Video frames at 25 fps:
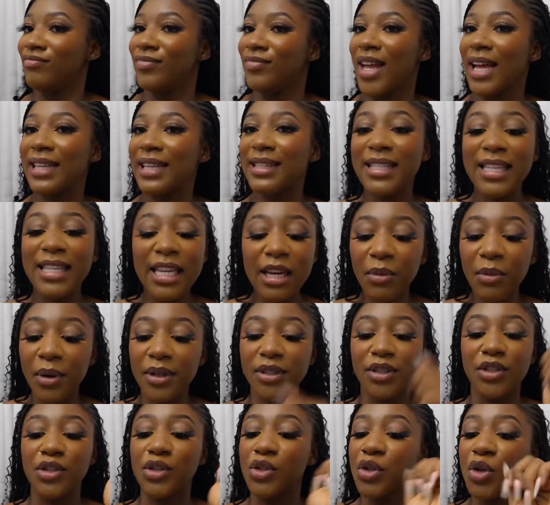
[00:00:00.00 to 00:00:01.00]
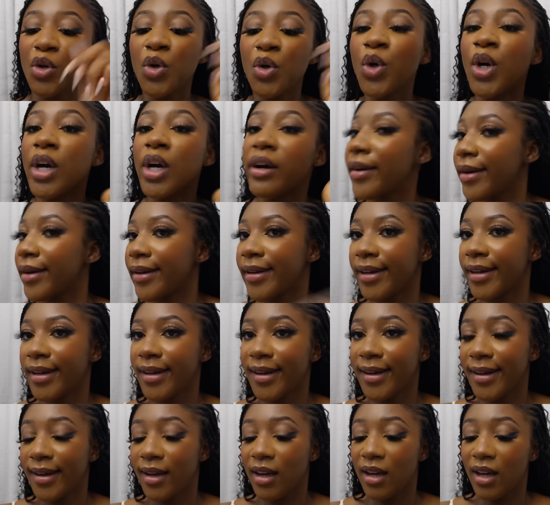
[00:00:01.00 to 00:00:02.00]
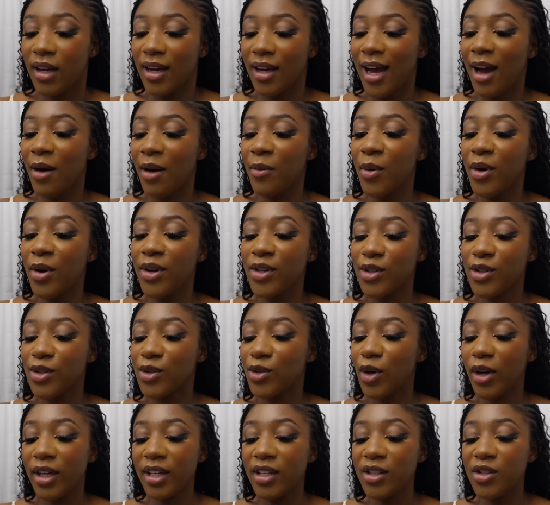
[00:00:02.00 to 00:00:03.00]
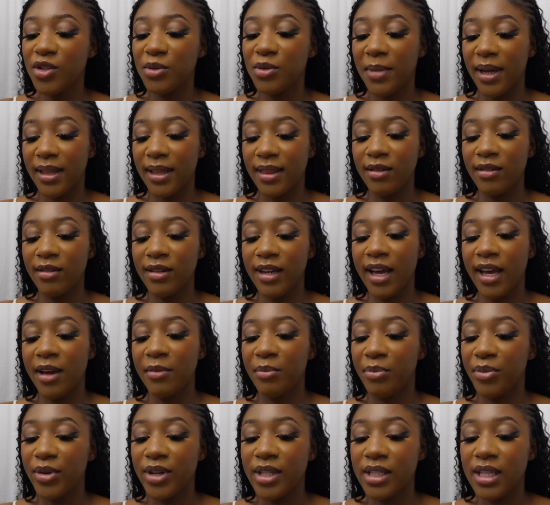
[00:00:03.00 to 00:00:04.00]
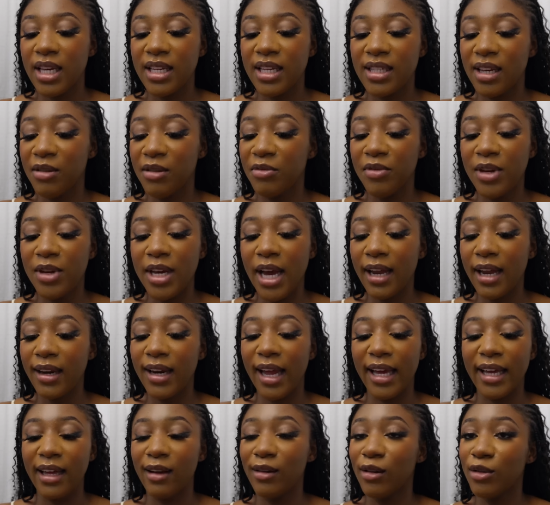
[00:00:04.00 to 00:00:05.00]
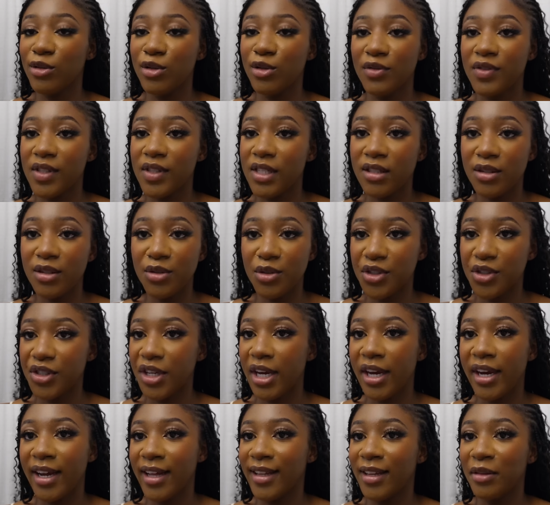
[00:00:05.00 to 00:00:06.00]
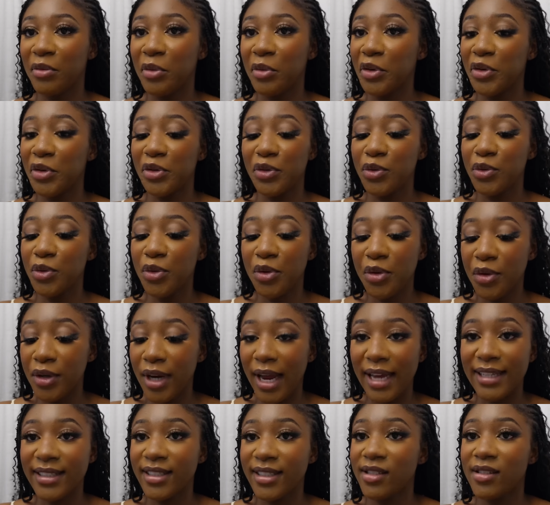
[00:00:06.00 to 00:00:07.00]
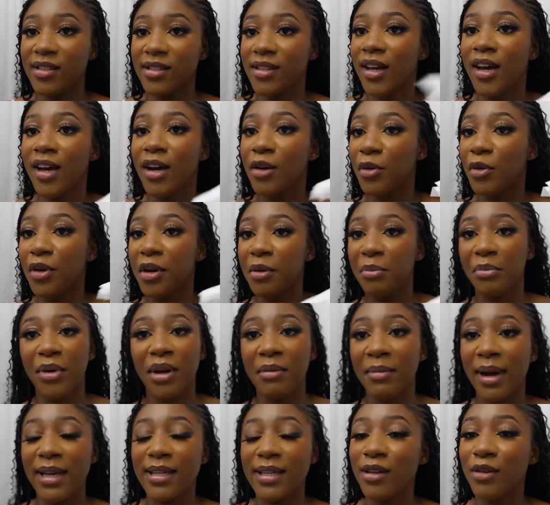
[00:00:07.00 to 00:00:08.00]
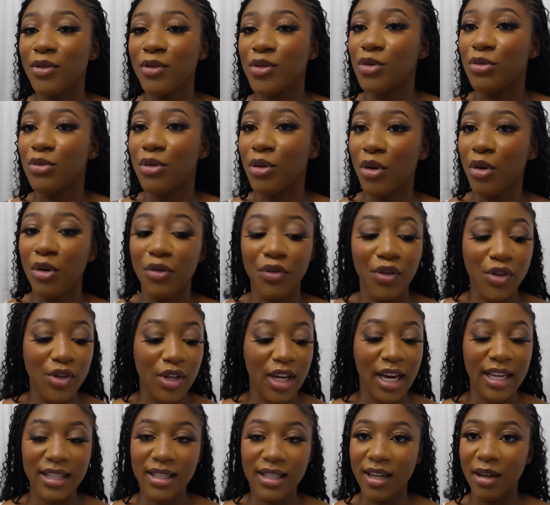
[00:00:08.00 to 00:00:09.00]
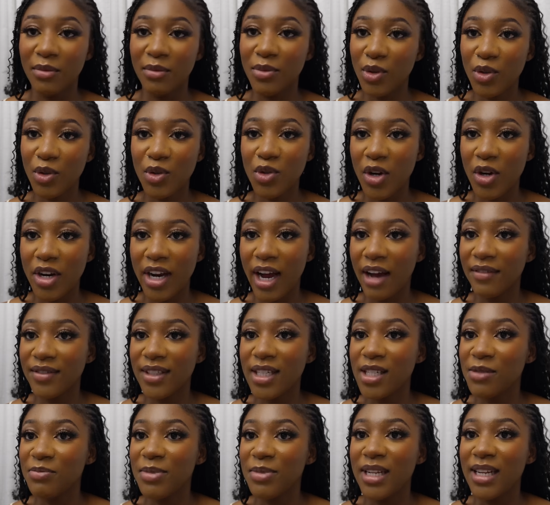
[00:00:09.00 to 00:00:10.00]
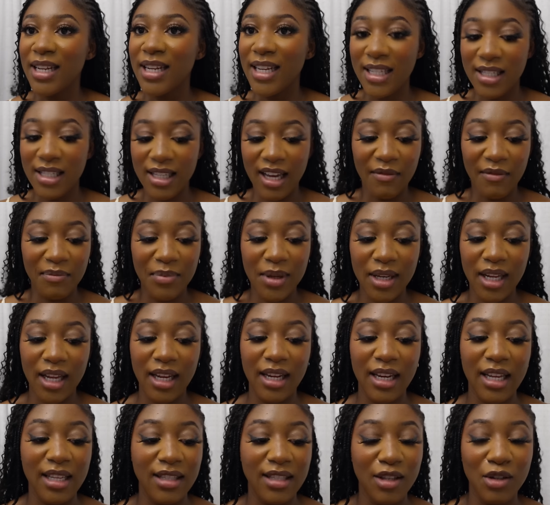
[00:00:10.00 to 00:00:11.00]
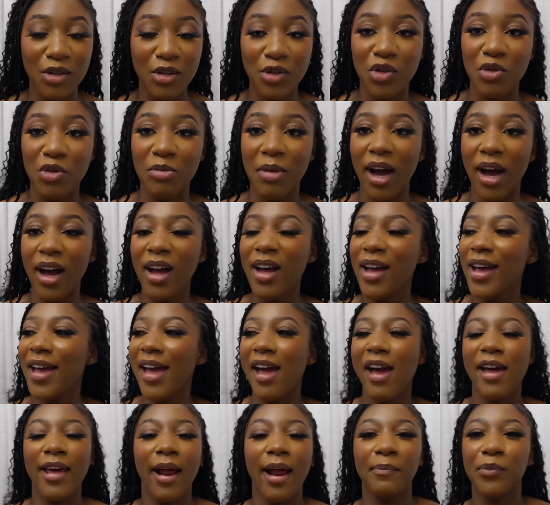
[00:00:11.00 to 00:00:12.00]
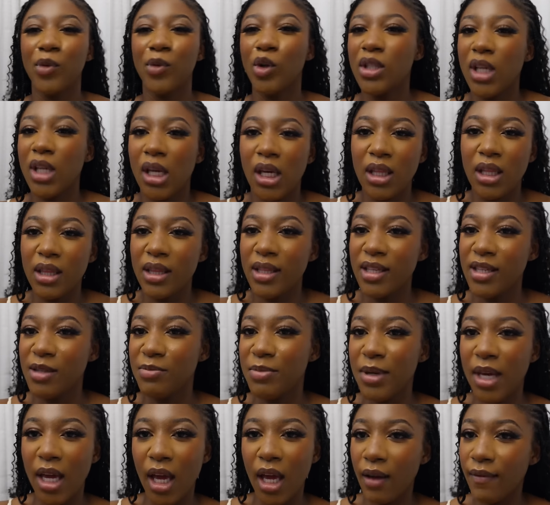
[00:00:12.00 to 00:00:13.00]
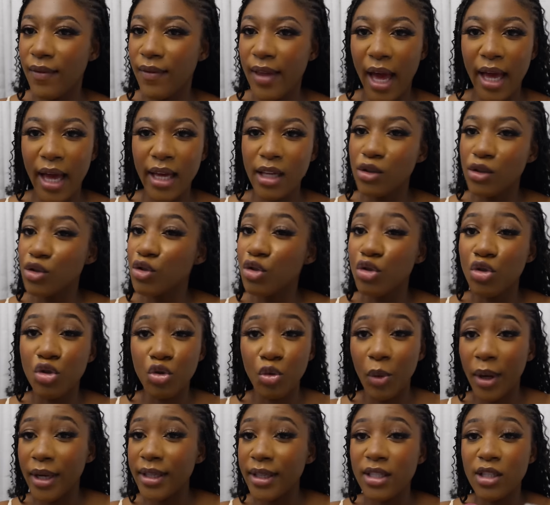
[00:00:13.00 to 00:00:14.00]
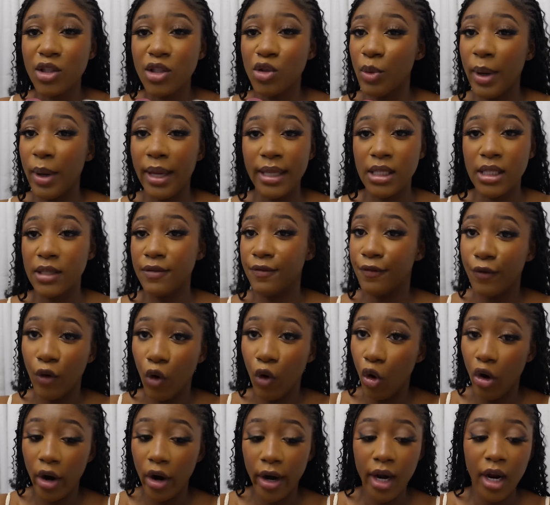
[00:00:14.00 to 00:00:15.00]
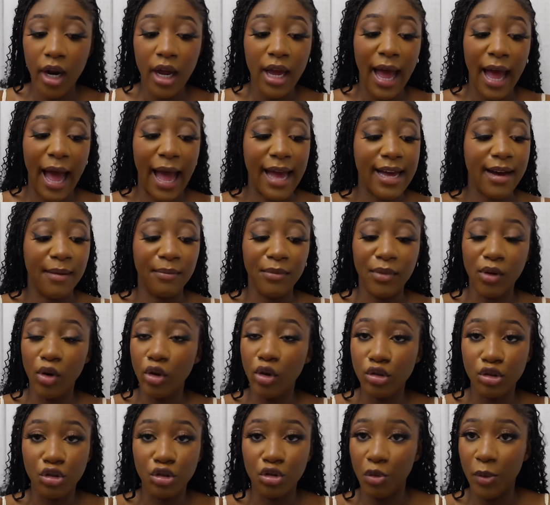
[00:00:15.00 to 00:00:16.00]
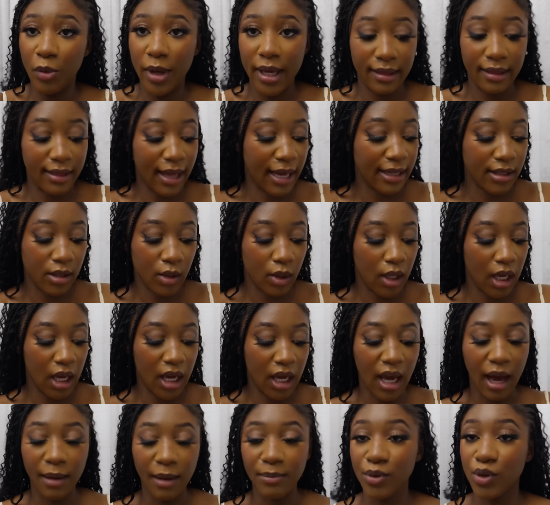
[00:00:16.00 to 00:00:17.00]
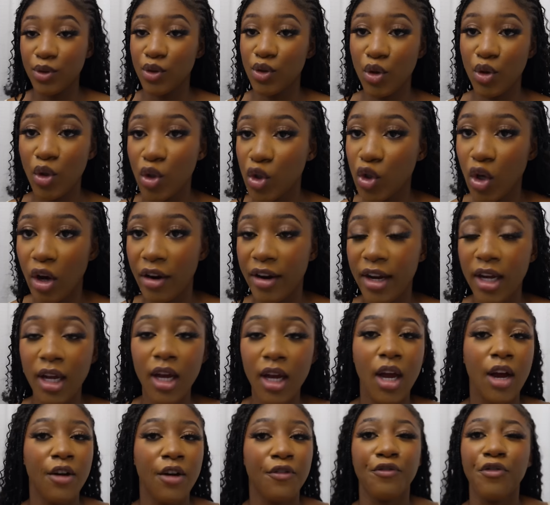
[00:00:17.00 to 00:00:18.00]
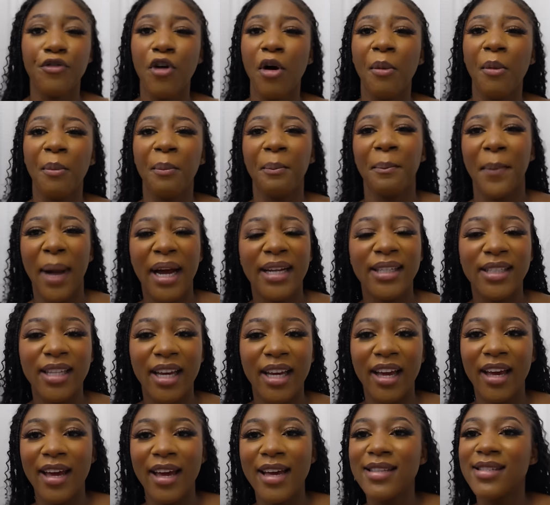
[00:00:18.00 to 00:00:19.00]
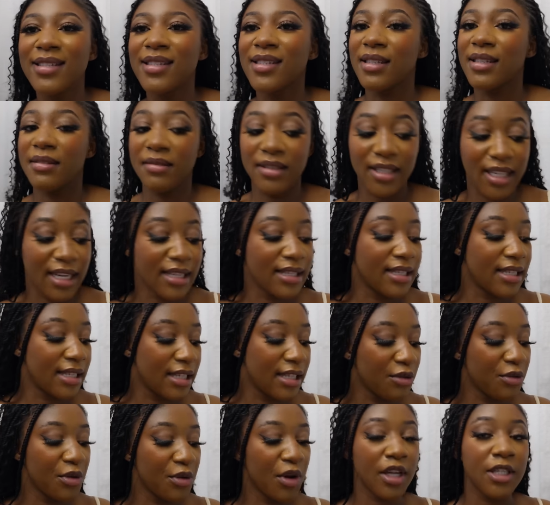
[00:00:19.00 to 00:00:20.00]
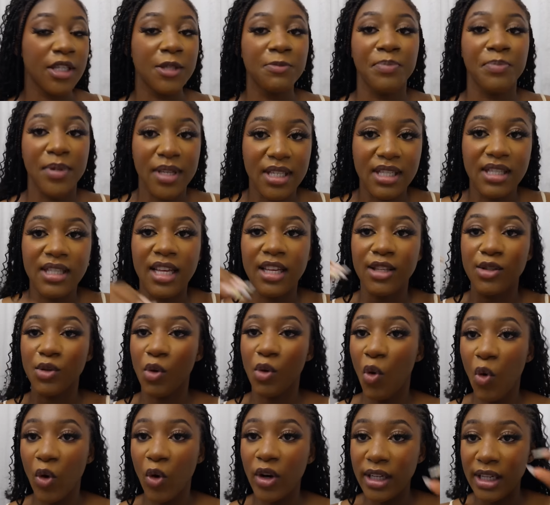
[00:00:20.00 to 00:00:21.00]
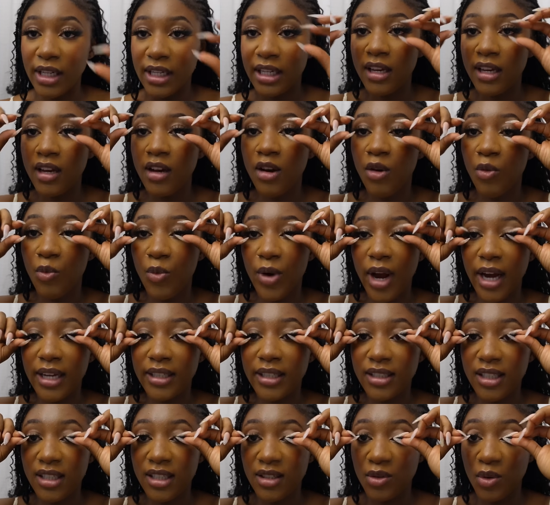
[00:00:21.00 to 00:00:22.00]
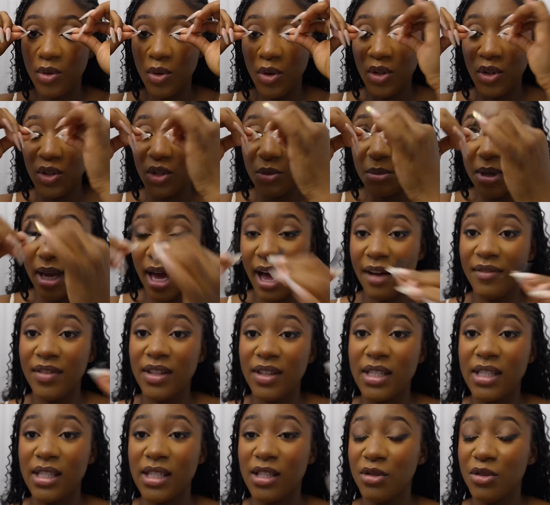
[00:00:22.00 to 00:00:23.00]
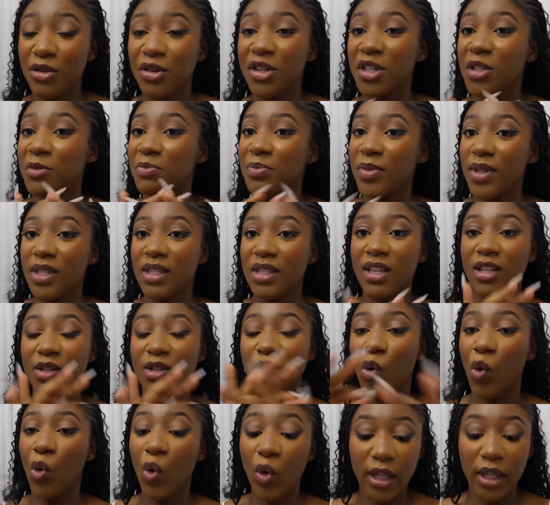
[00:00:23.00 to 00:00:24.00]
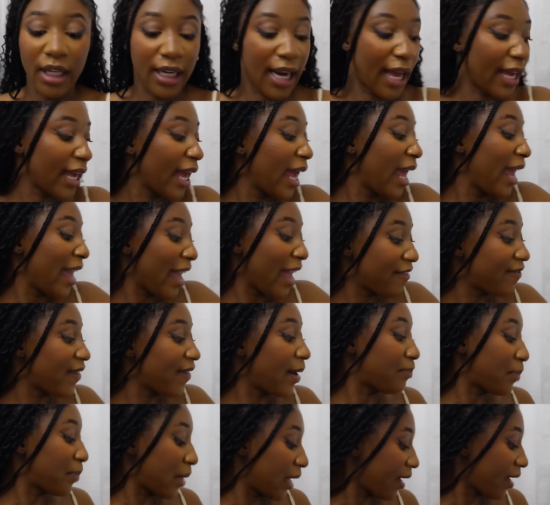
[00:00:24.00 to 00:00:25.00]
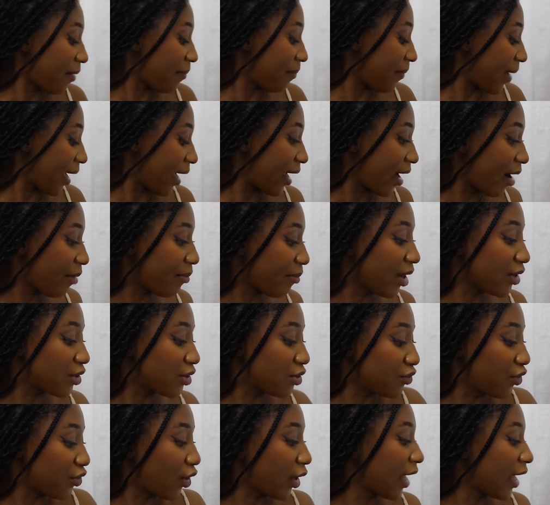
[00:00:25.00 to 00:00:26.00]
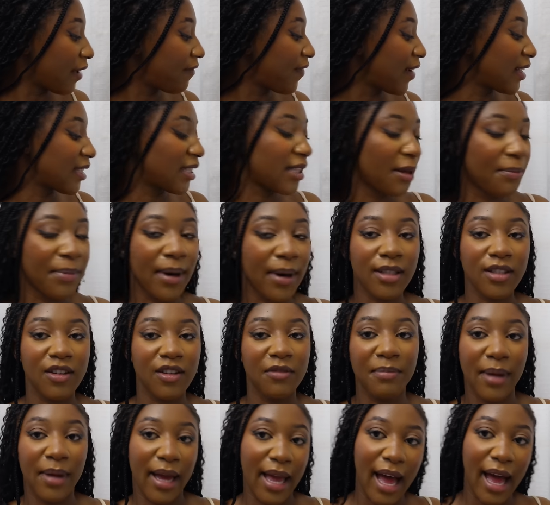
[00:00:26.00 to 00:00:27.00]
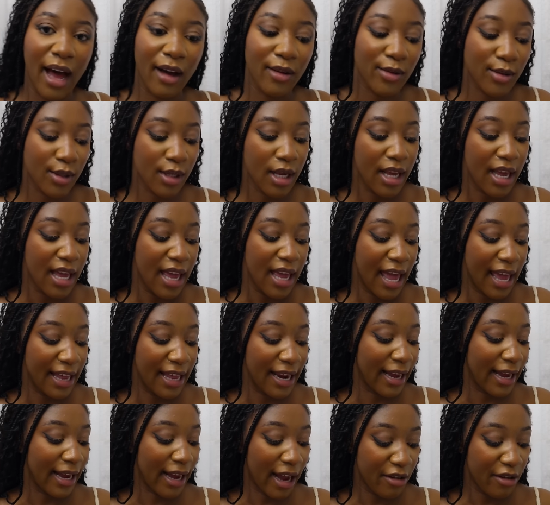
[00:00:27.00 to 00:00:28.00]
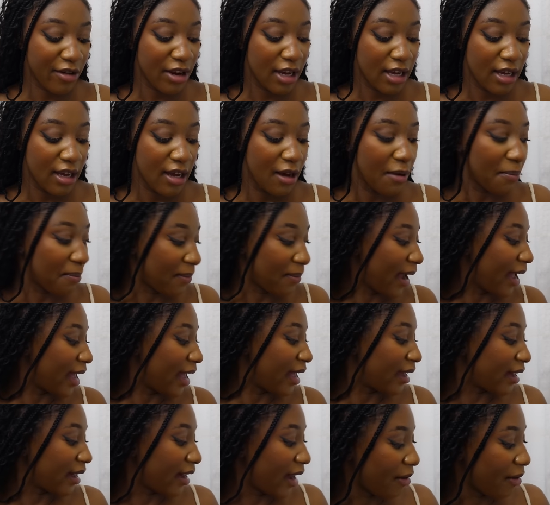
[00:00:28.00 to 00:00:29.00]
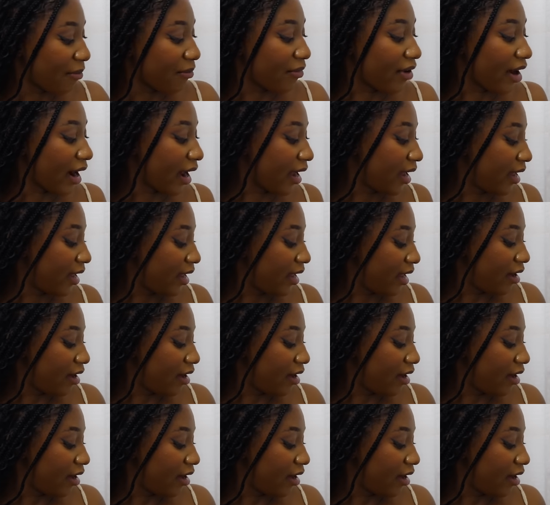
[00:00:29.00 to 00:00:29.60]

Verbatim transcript: the tea was too good i was talking to matilda and princess and we had like a lot of tea to share and it was too good i just couldn't bring myself to record for you guys and i'm so sorry i've just been lazy i've been a lazy youtuber and i'm not taking this behavior into 2024 i am not doing that okay i'm so sorry from monday it's just serious business only we are just going to be having serious business only like if i pick up my camera to vlog if i step out of my house and i carry my camera